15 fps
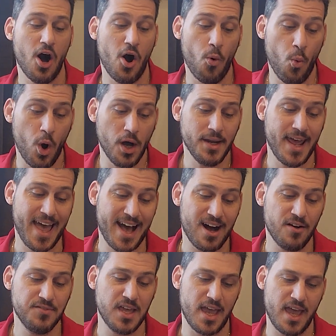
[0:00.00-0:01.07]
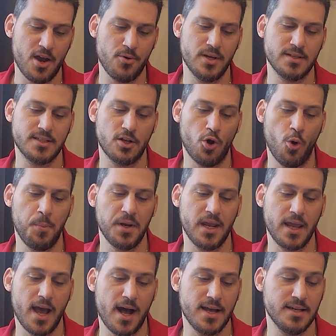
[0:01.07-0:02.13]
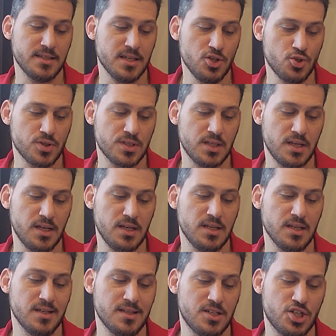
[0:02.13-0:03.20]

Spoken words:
One of the areas that OpenAI is interested in is